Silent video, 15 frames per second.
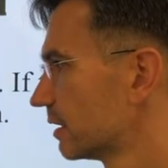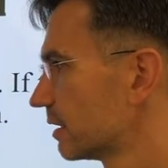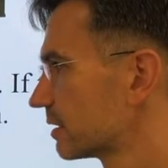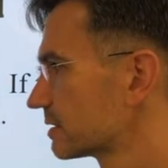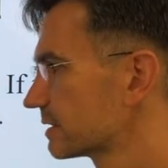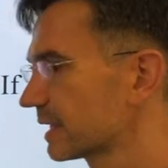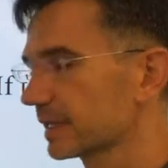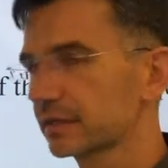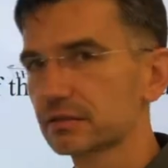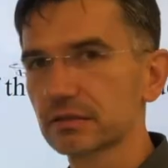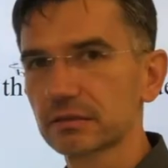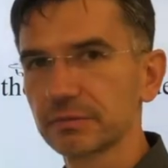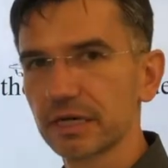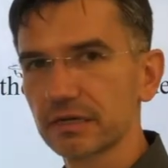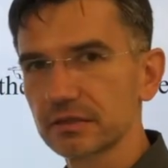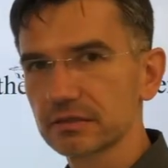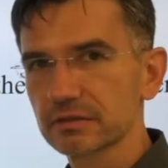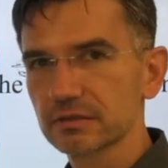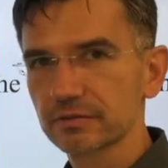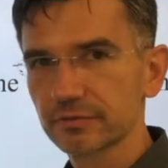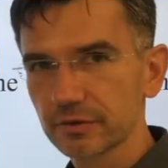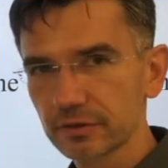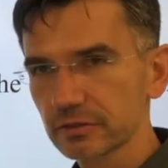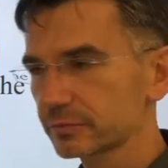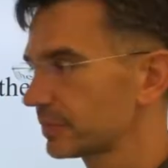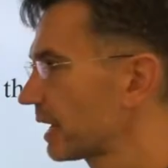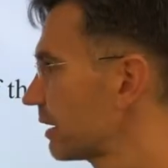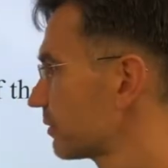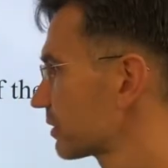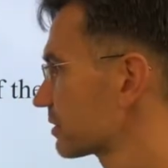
second to the minus first power.